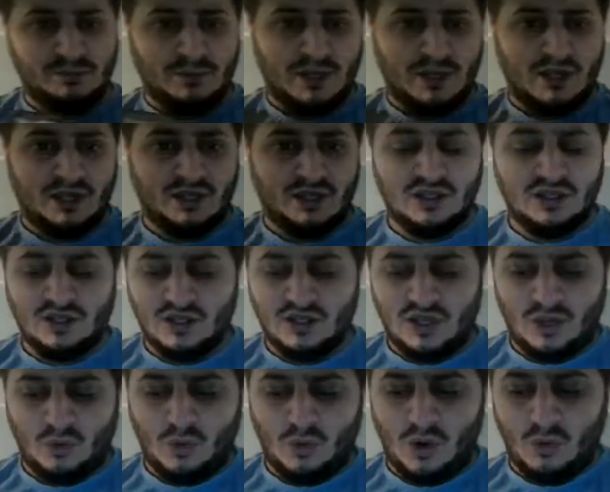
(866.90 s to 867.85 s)
by
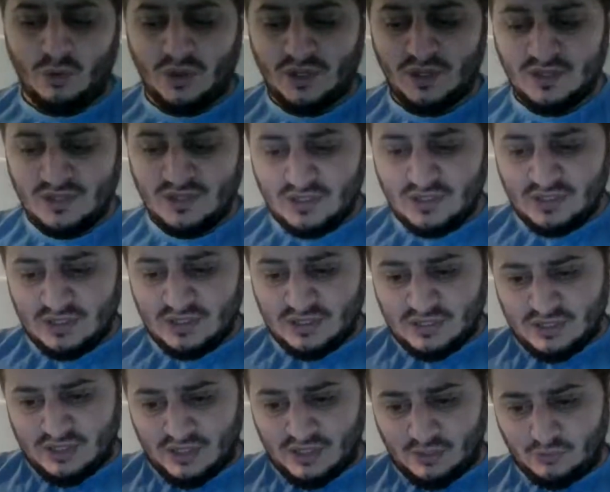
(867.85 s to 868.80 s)
Huawei,
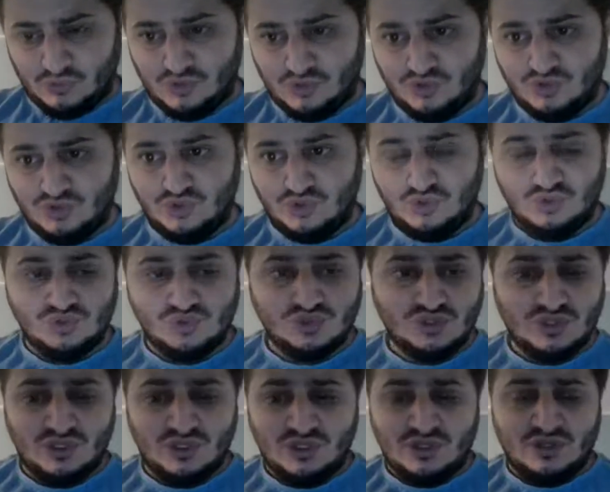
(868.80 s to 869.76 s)
I wouldn't
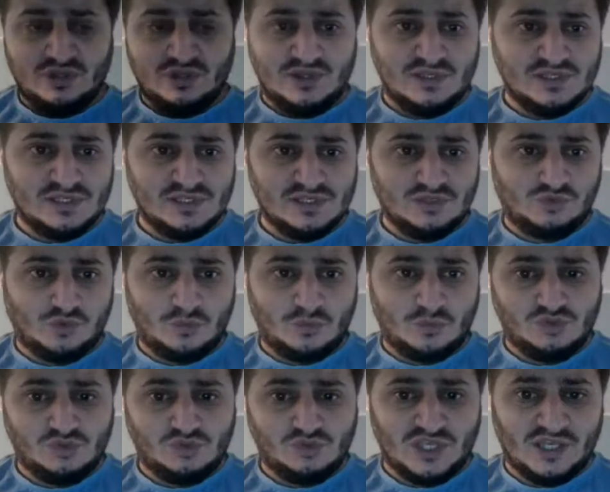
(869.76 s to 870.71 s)
use. This is a
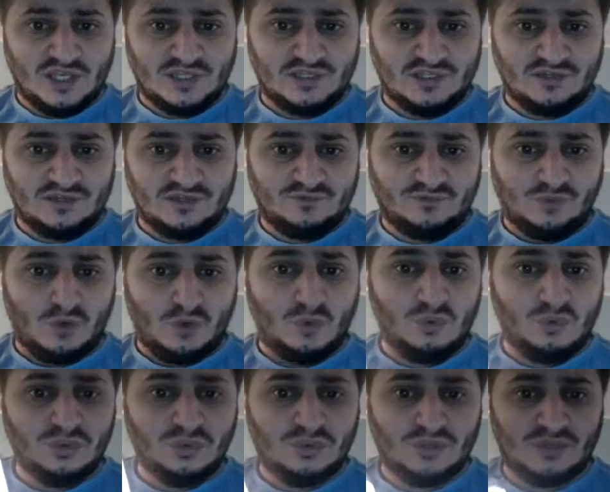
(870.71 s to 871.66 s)
double-sided
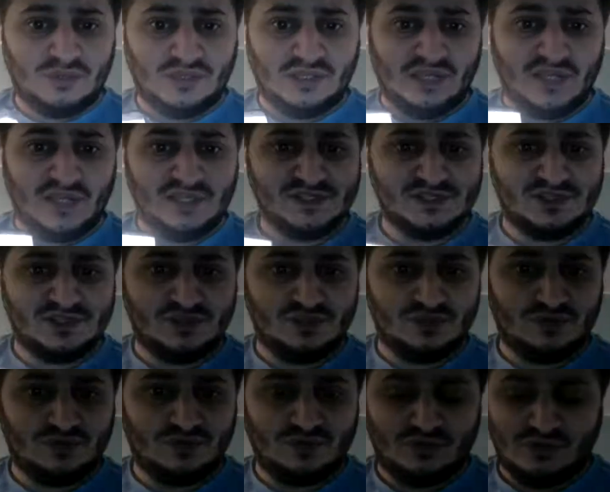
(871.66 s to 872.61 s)
phone glass.
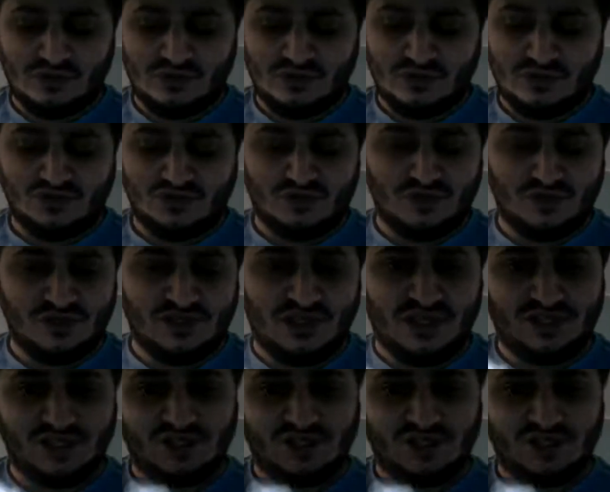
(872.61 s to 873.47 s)
So there's glass